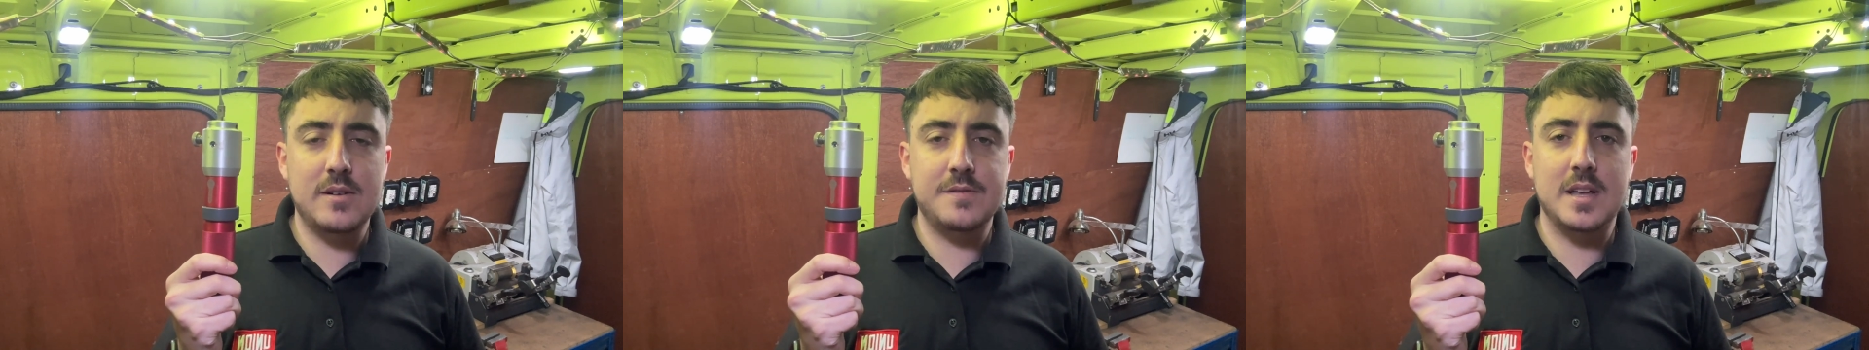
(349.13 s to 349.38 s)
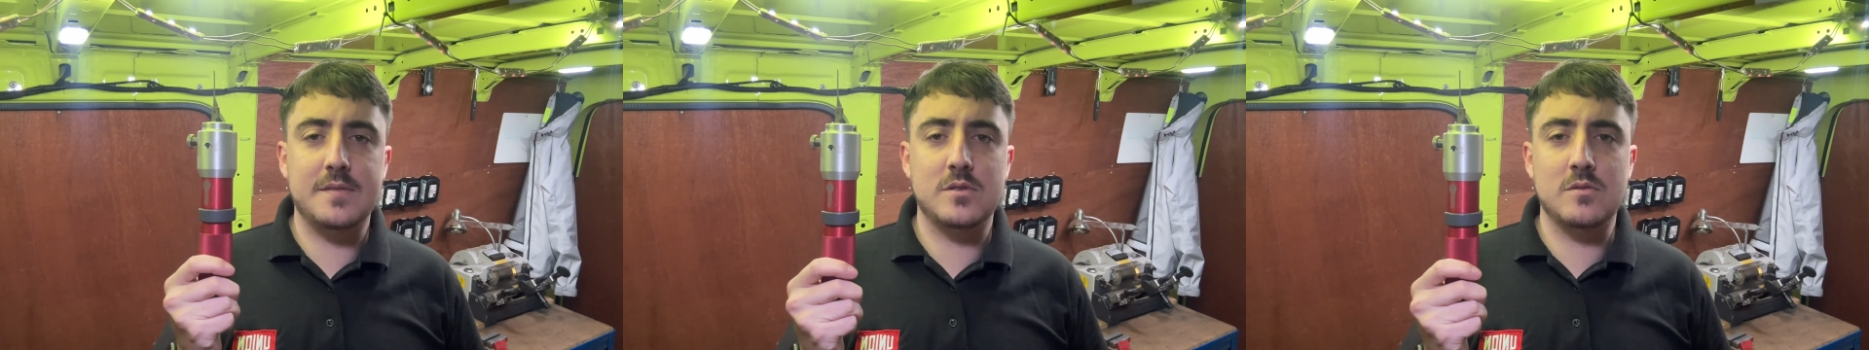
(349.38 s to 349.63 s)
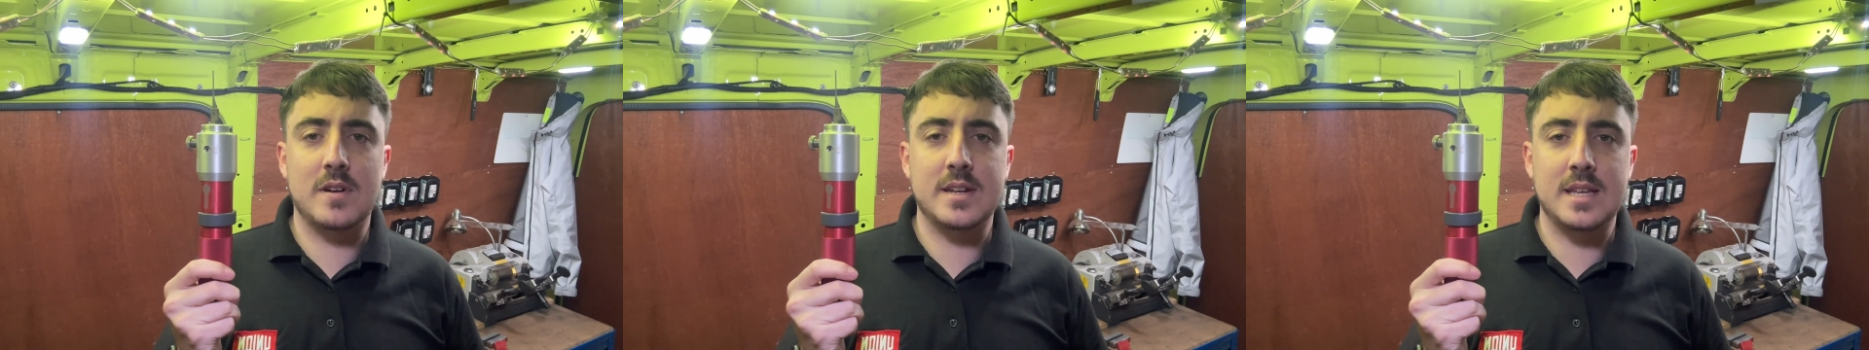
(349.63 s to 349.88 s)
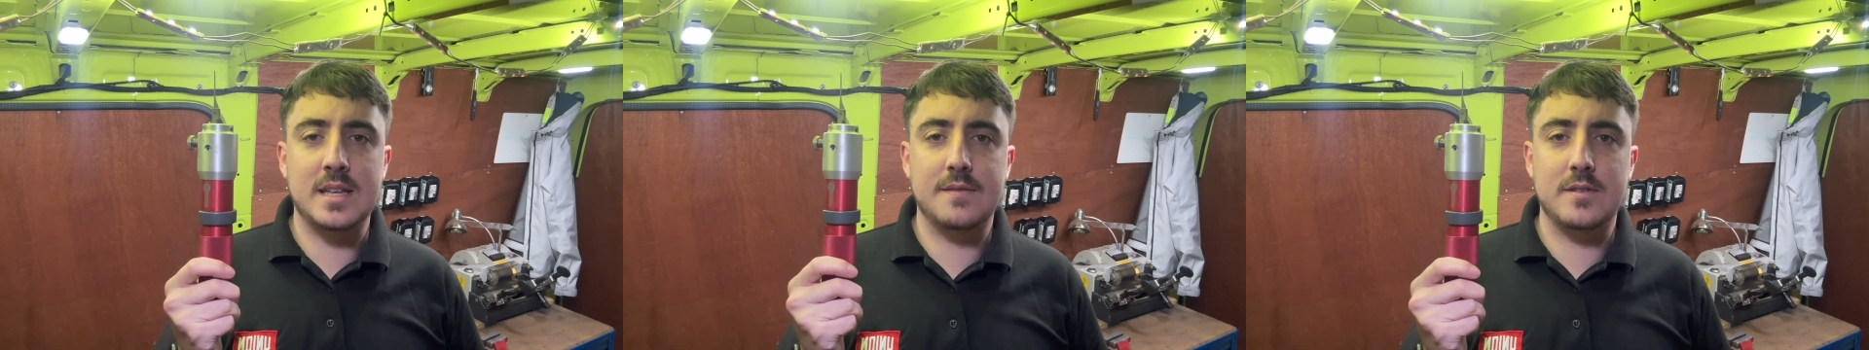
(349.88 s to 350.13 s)
if you haven't
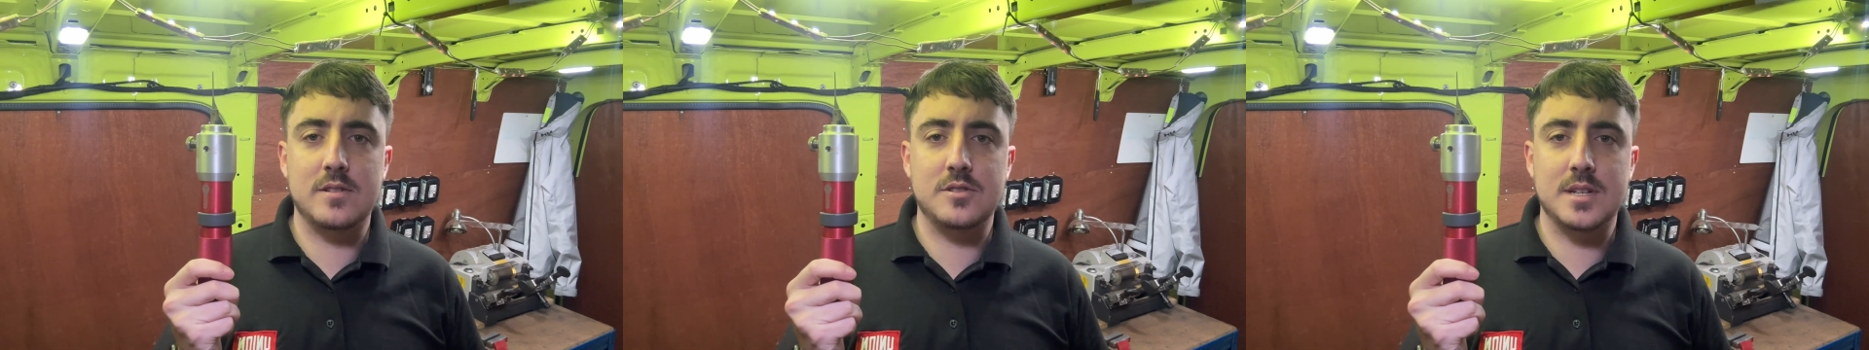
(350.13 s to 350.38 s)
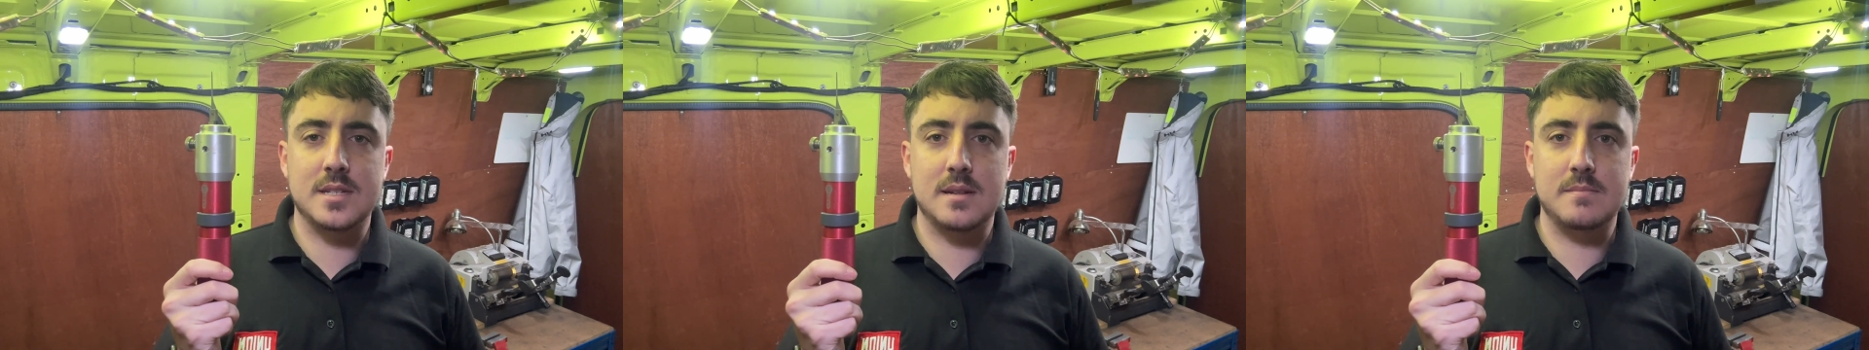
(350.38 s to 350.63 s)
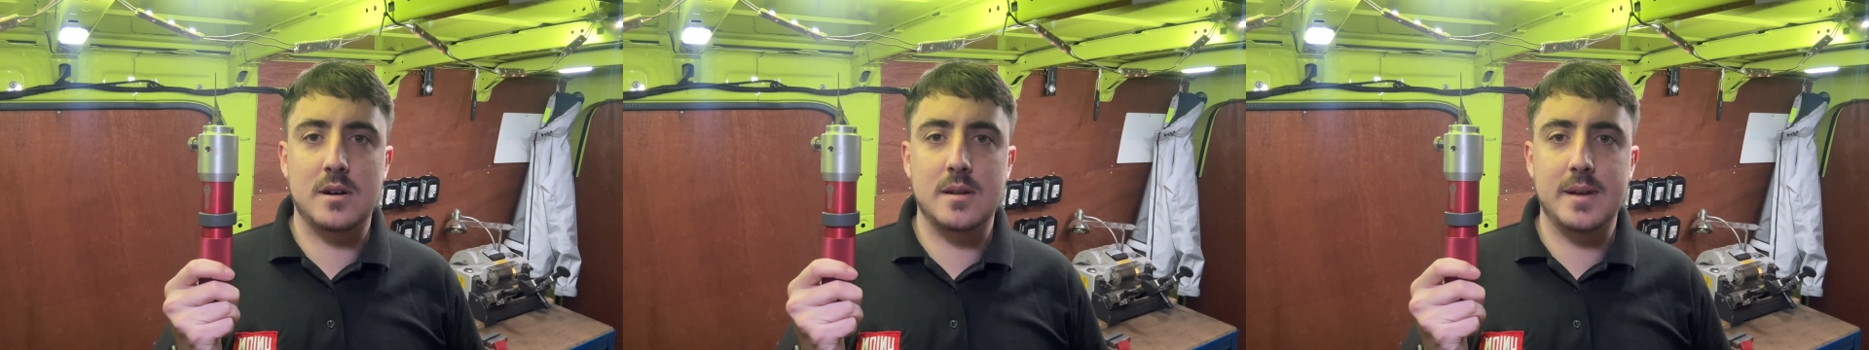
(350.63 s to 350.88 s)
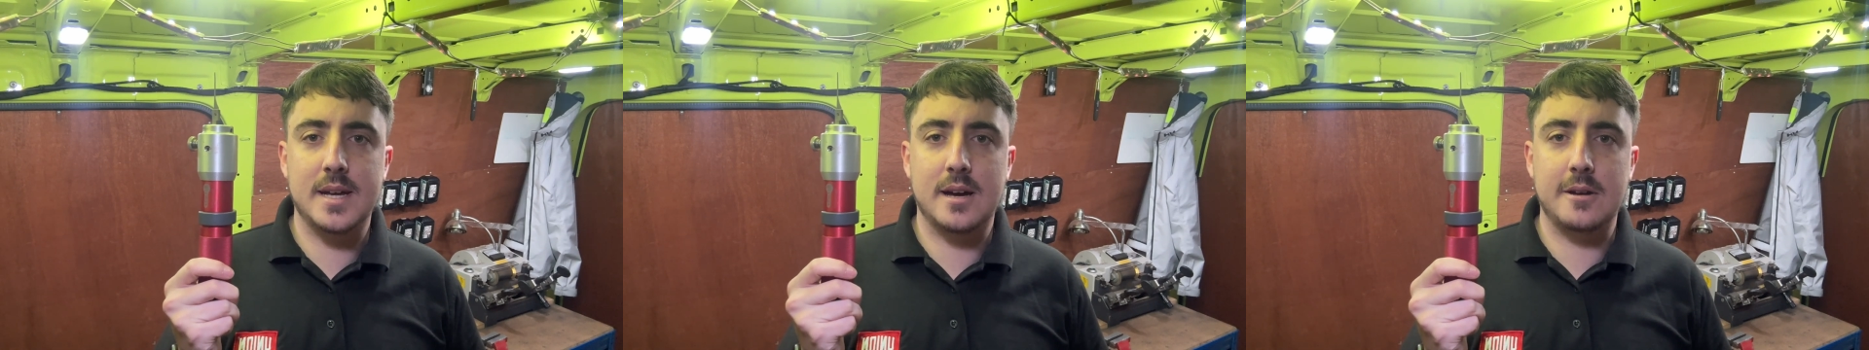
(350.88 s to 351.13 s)
already, if you're interested in buying a
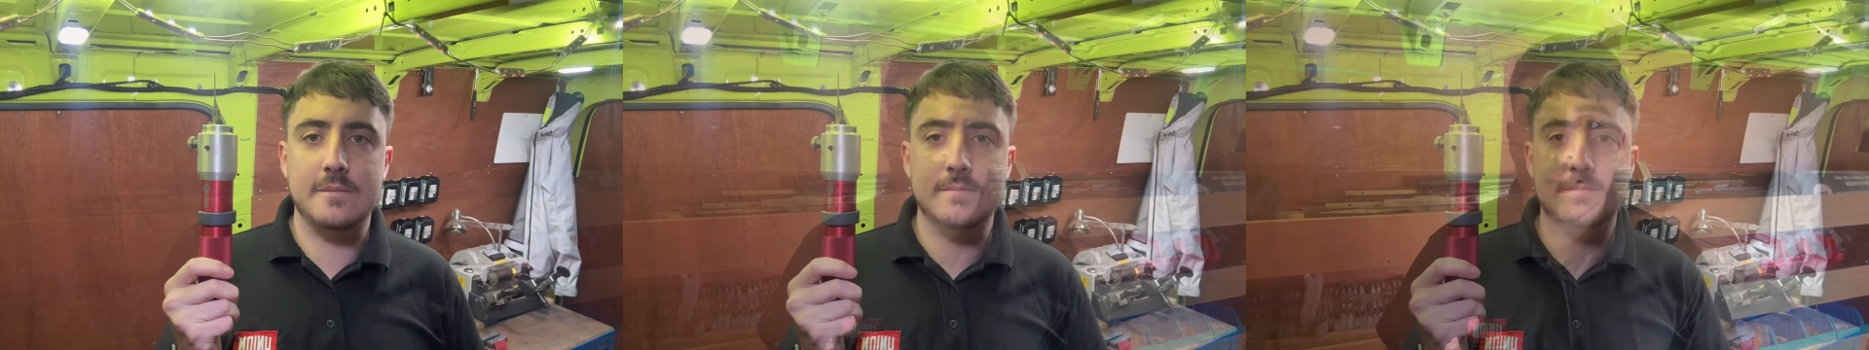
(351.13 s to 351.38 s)
pick gun.